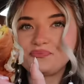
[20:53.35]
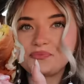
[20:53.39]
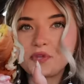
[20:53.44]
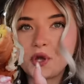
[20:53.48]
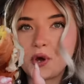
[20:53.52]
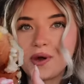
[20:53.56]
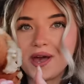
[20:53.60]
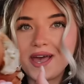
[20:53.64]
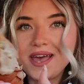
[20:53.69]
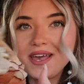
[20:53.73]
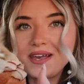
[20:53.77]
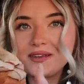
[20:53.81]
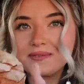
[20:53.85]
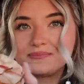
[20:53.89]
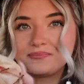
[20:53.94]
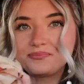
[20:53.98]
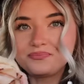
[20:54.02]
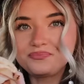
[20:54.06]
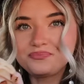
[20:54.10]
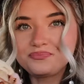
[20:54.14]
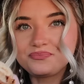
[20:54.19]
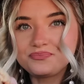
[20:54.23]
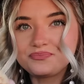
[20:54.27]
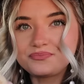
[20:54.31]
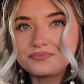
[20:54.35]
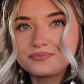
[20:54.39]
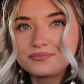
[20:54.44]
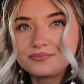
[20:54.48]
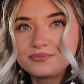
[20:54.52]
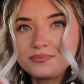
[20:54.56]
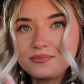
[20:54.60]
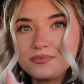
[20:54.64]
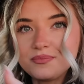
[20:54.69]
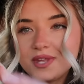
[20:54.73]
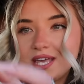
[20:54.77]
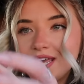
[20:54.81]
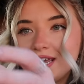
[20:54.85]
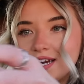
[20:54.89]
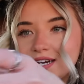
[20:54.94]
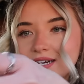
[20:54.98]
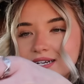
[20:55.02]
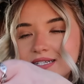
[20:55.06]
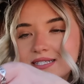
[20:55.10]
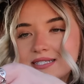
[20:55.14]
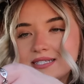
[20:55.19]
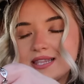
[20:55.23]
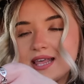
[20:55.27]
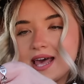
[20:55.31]
okay, here
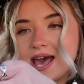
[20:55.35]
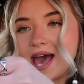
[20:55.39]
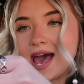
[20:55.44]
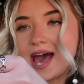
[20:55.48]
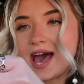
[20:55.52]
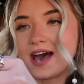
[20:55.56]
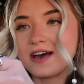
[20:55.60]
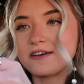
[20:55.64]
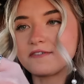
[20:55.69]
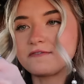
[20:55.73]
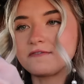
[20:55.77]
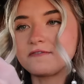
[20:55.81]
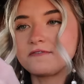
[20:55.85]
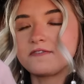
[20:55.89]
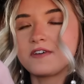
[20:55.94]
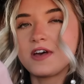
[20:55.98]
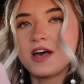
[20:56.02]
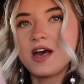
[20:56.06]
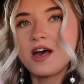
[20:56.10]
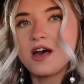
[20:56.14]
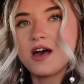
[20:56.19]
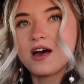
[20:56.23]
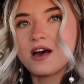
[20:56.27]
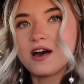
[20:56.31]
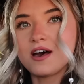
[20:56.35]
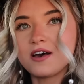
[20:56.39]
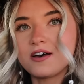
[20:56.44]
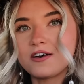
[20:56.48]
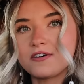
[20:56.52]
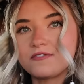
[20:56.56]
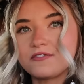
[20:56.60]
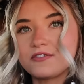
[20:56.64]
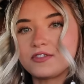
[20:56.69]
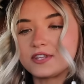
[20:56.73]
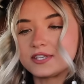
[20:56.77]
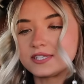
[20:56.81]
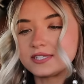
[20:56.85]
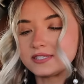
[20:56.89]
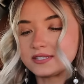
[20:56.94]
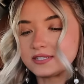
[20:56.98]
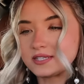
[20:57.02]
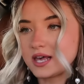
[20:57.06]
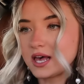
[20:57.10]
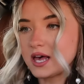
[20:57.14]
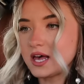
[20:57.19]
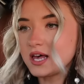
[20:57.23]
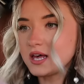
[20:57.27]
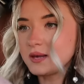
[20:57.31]
is the half of the
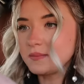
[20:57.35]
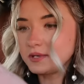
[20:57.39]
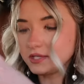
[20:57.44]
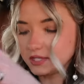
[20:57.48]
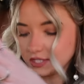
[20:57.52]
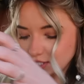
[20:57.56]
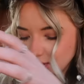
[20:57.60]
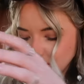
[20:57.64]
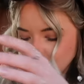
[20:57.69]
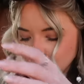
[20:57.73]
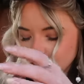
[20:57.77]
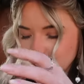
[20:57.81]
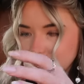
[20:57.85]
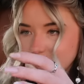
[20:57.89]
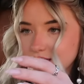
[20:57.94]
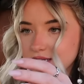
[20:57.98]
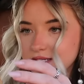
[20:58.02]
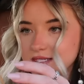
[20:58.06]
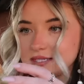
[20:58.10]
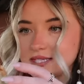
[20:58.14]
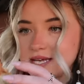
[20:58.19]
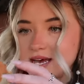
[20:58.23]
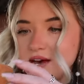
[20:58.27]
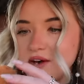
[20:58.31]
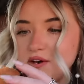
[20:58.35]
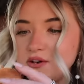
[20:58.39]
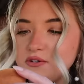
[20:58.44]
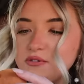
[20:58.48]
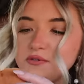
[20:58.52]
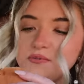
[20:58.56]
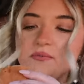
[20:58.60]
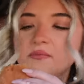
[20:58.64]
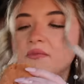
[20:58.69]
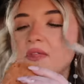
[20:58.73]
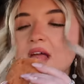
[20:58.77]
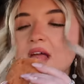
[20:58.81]
sub. Let's try this out.